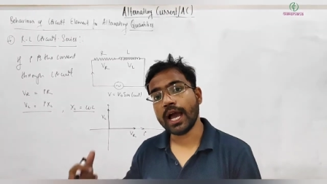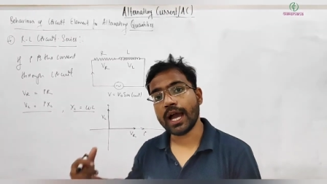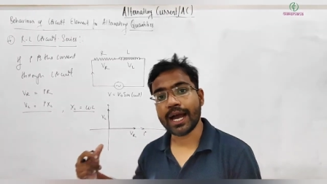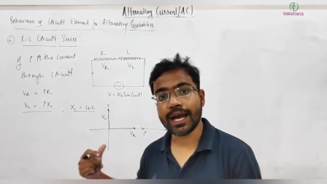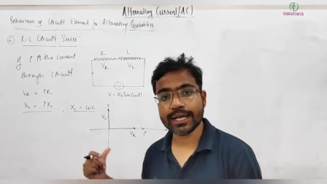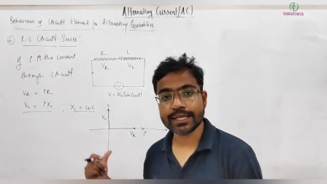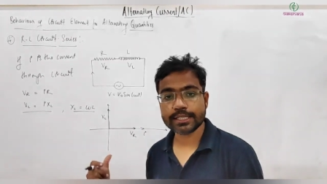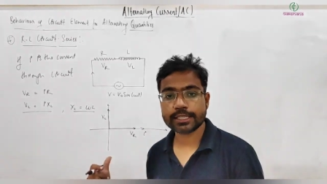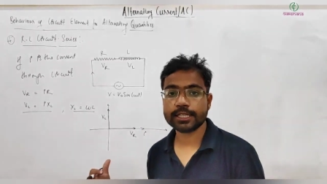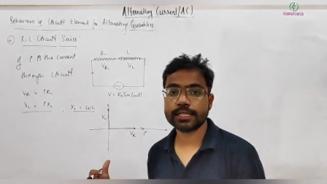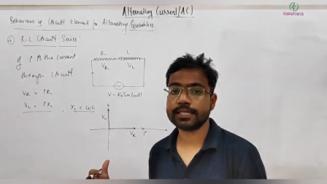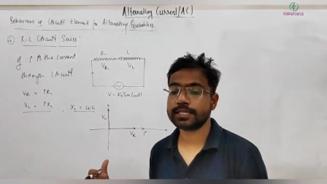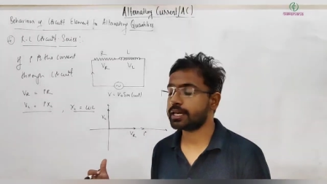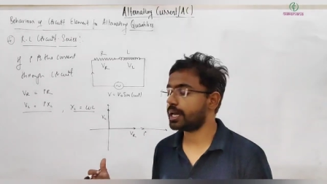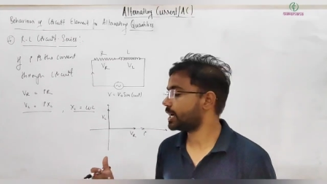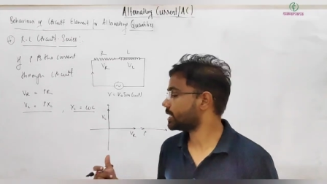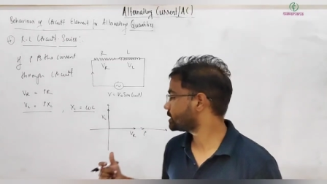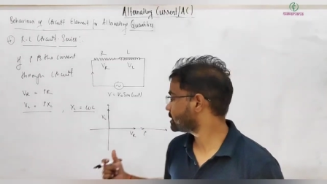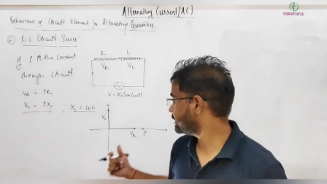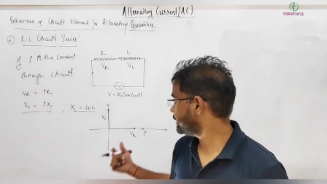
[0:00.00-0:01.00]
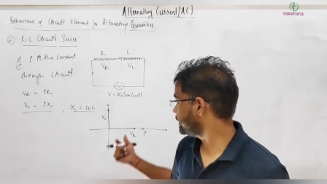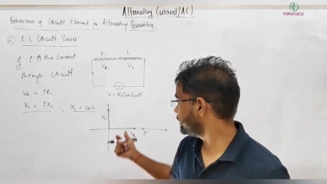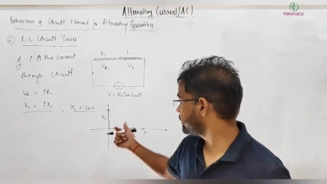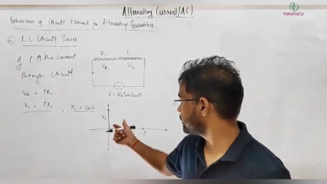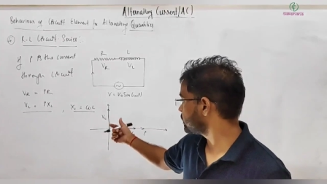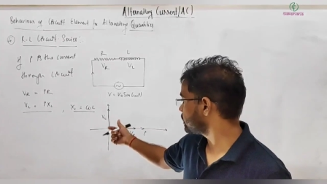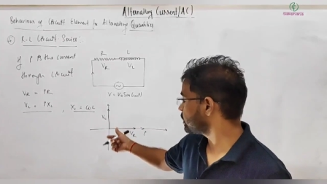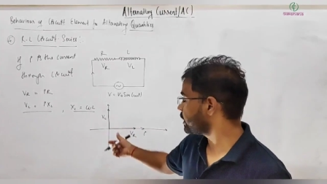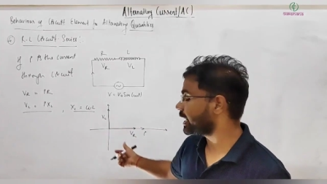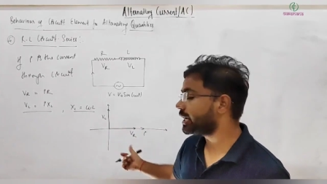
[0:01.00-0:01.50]
answers
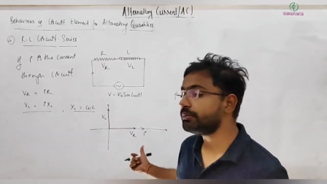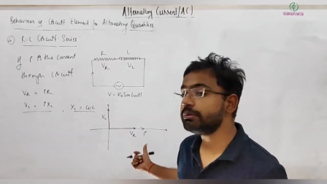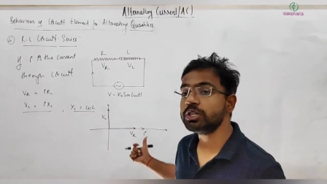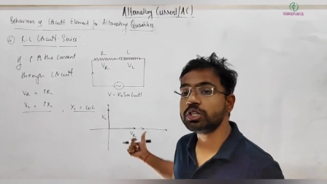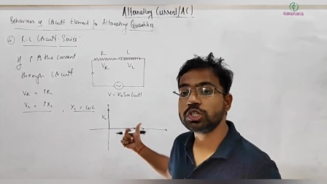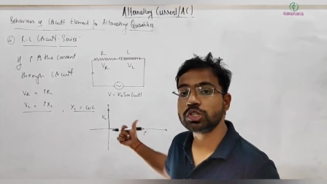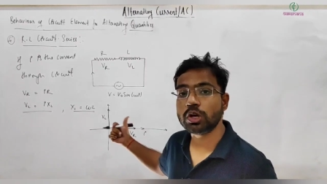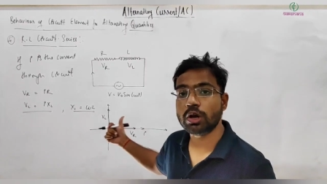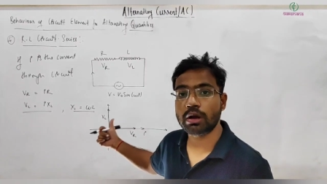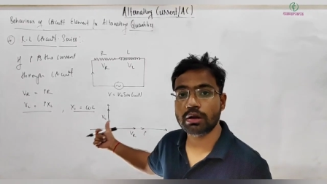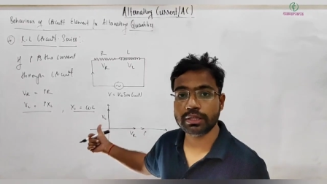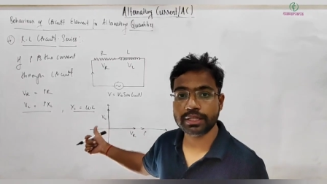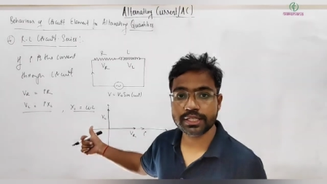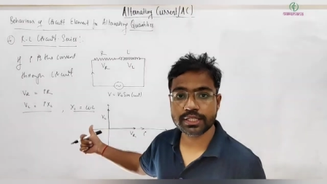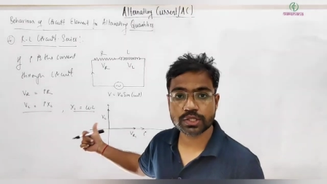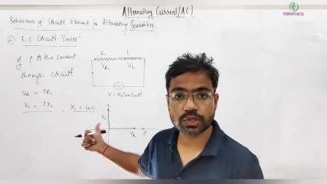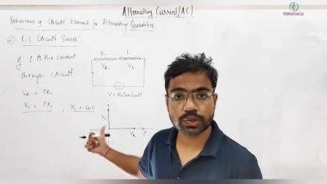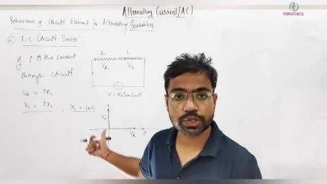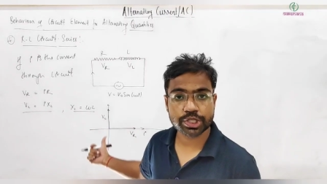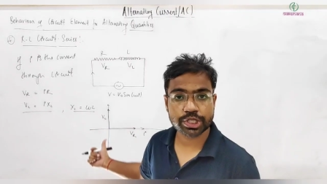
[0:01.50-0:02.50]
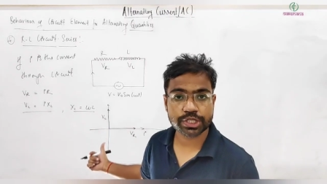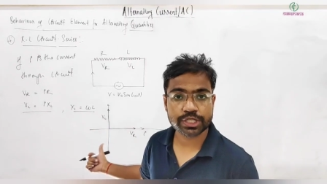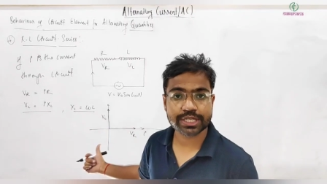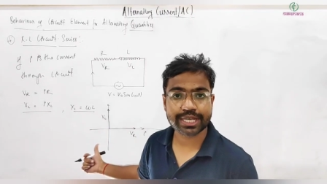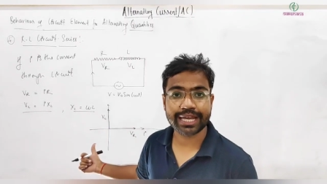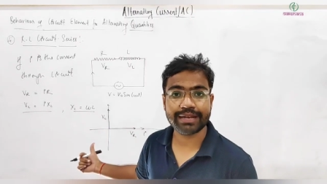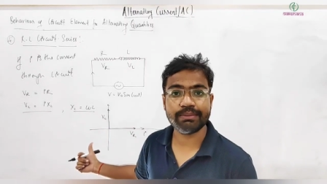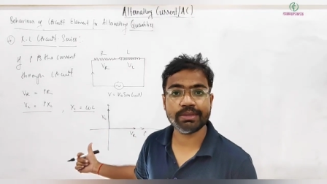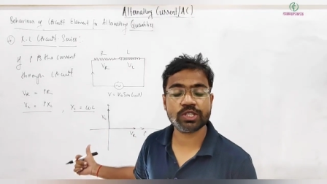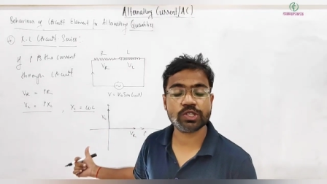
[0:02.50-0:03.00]
actually can be solved, these questions
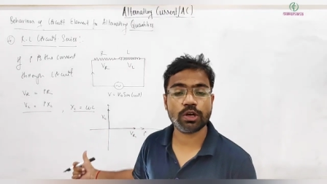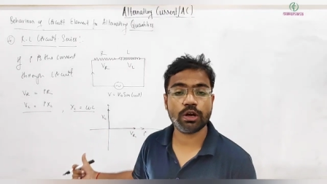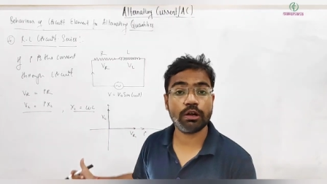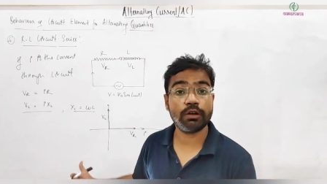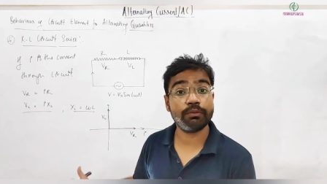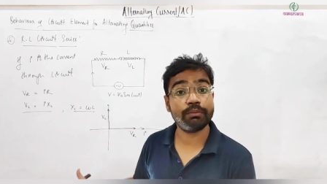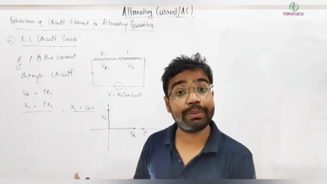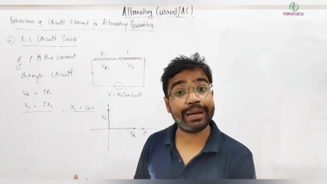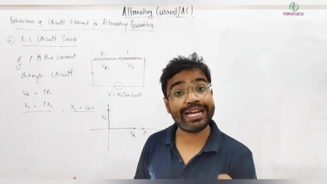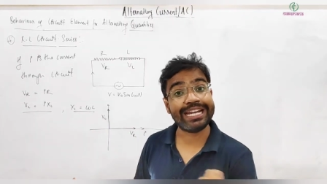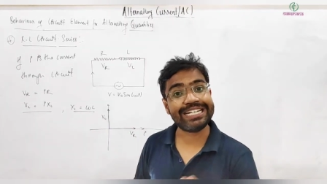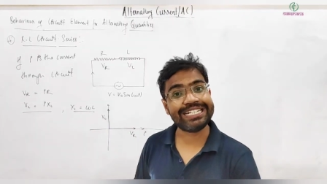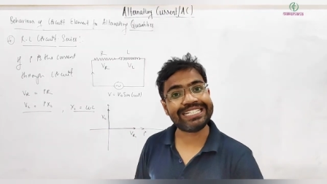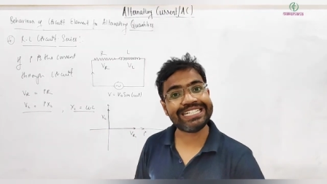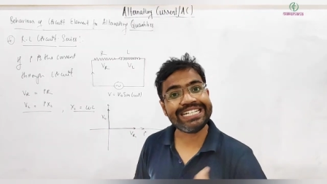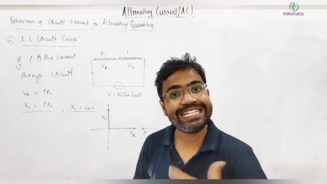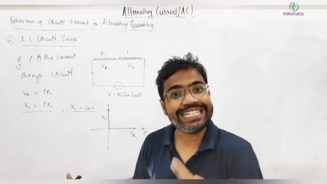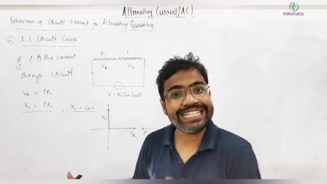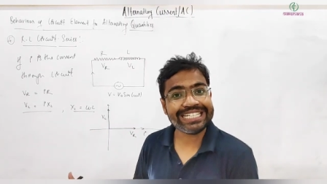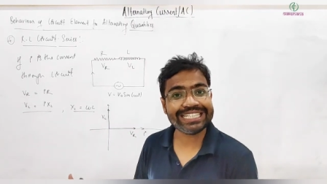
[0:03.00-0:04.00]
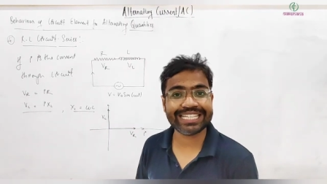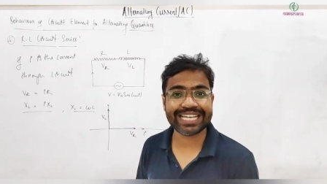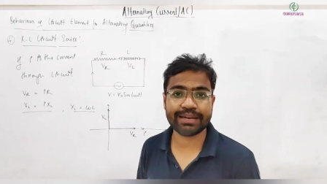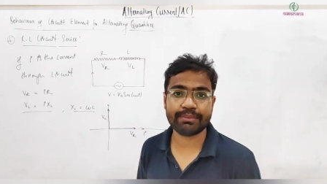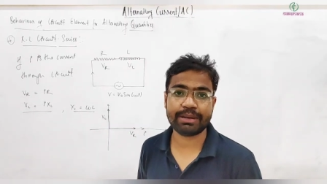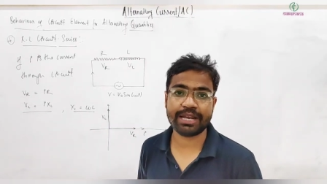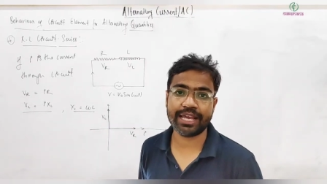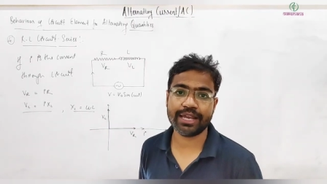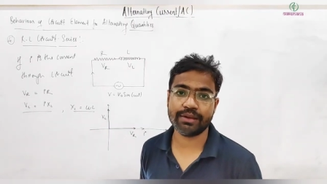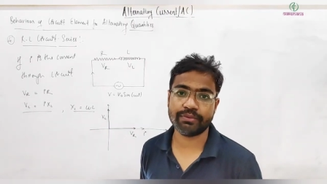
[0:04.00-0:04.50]
can be solved by treating
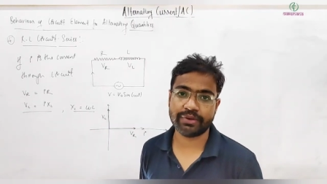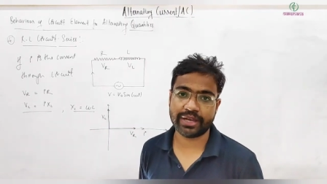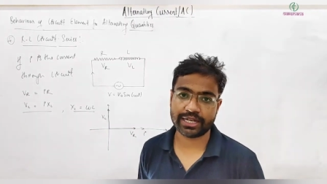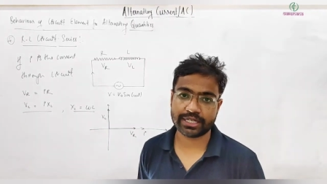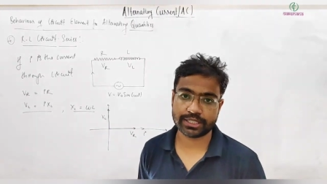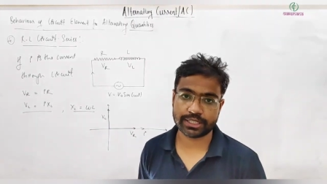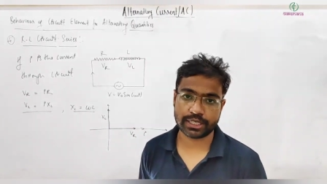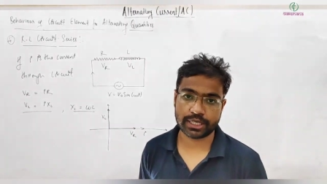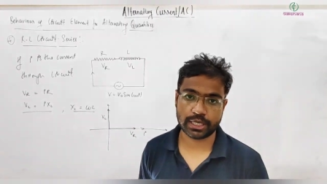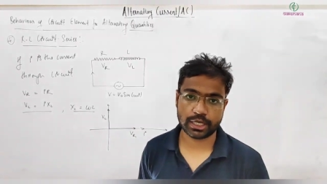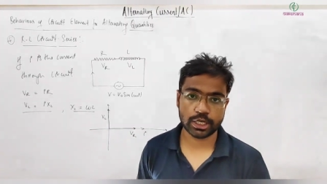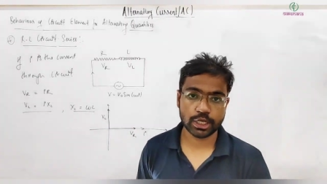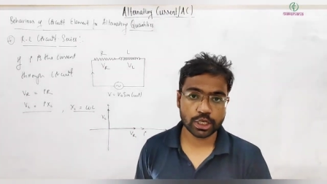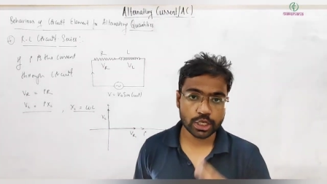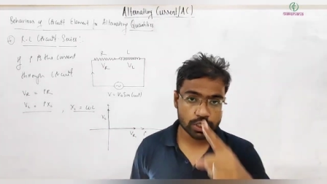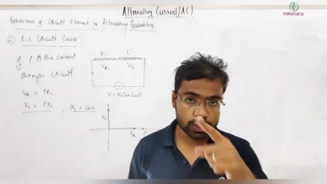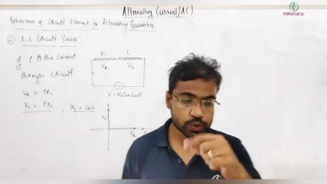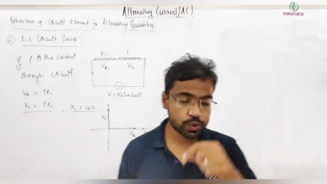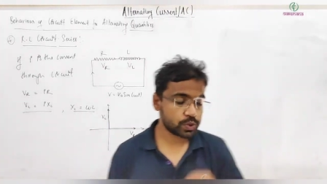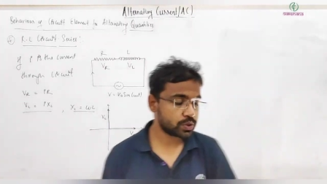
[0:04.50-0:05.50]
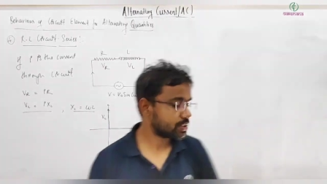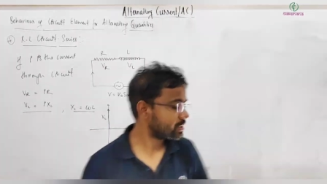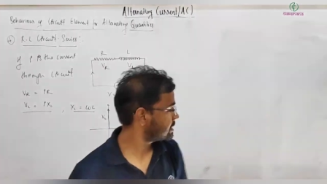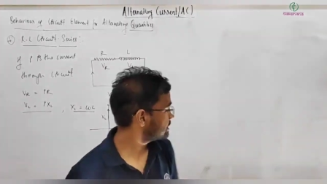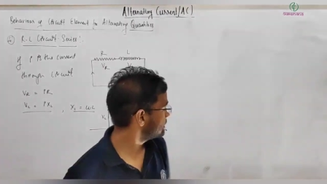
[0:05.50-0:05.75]
them like vector. So